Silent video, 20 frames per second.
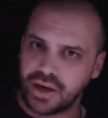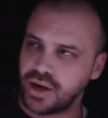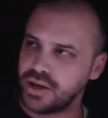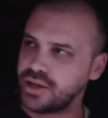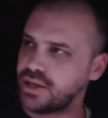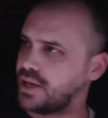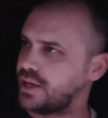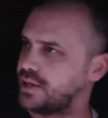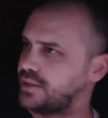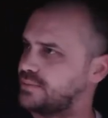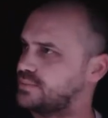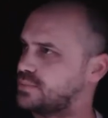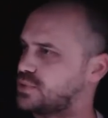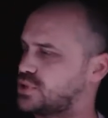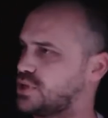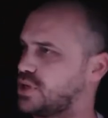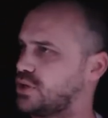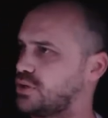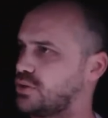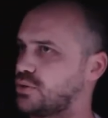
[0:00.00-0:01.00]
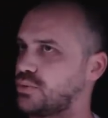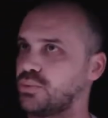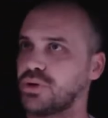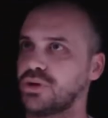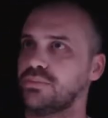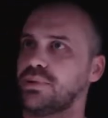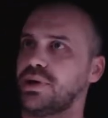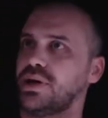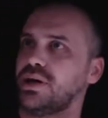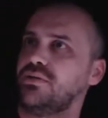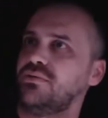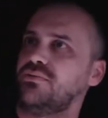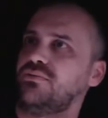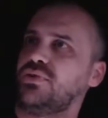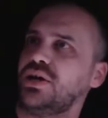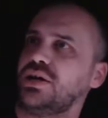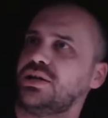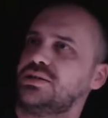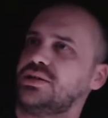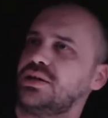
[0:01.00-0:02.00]
Okay, so what about
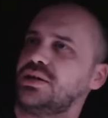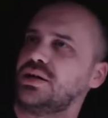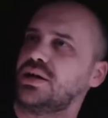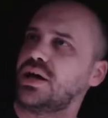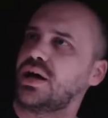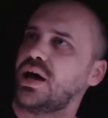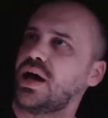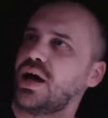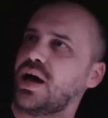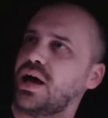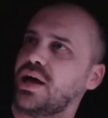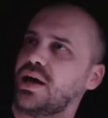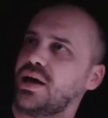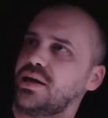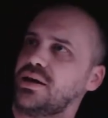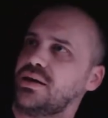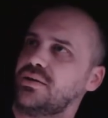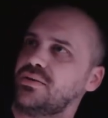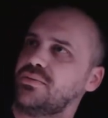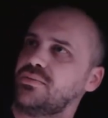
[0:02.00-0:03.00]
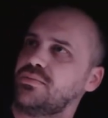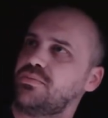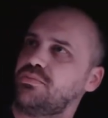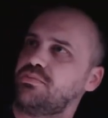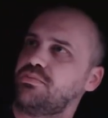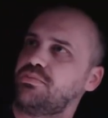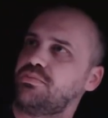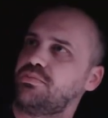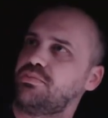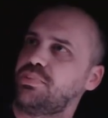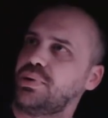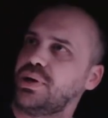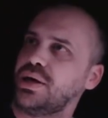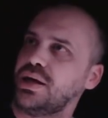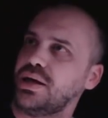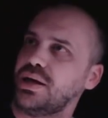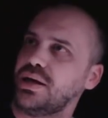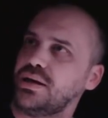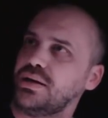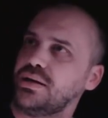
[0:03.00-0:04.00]
vector AP?
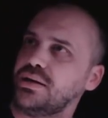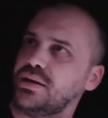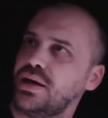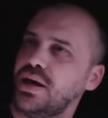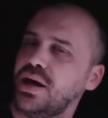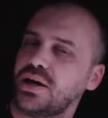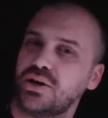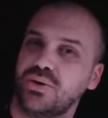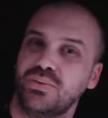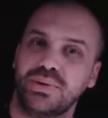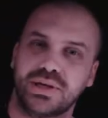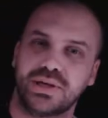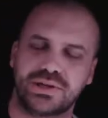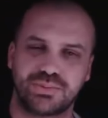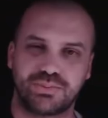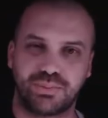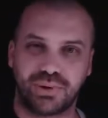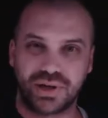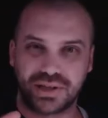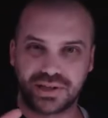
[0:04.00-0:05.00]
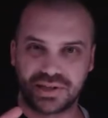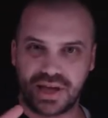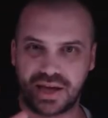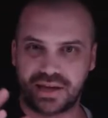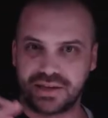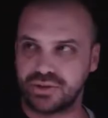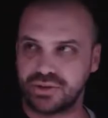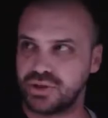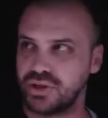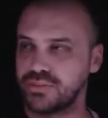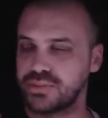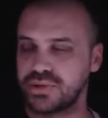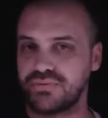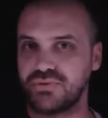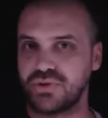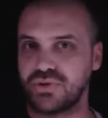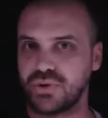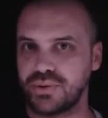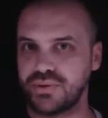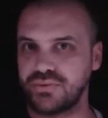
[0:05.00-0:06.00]
How can we express that in terms
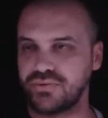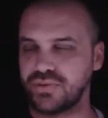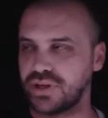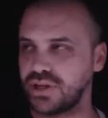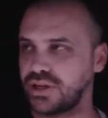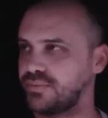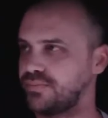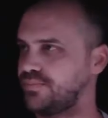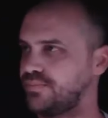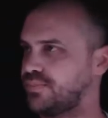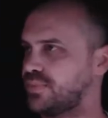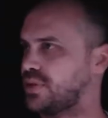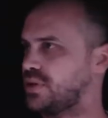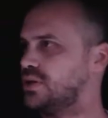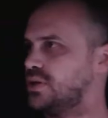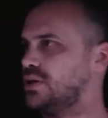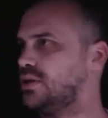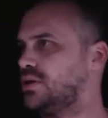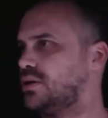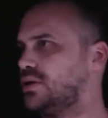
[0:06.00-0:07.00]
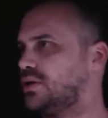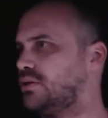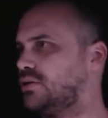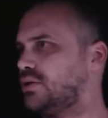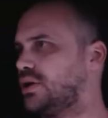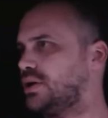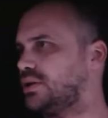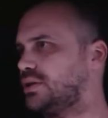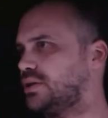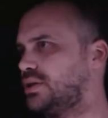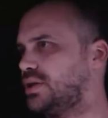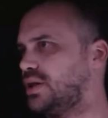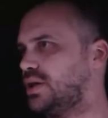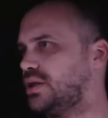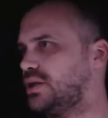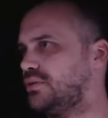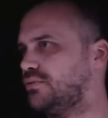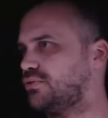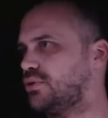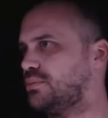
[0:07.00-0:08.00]
of U and V? All right,
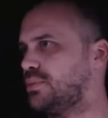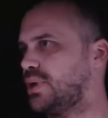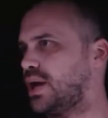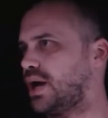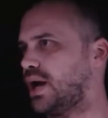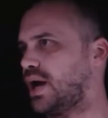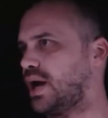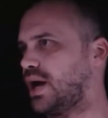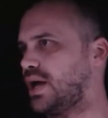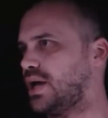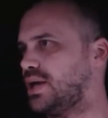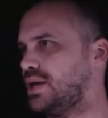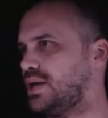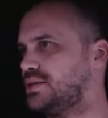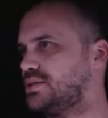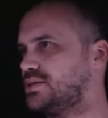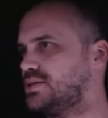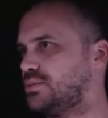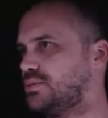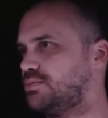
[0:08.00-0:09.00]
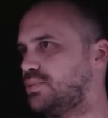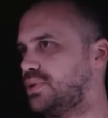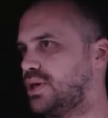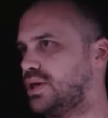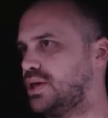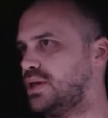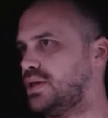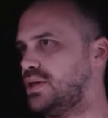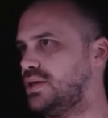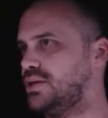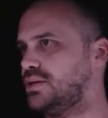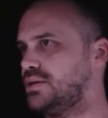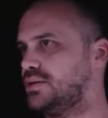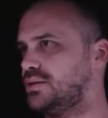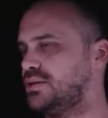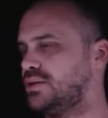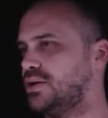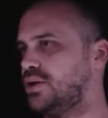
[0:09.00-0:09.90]
getting from A to P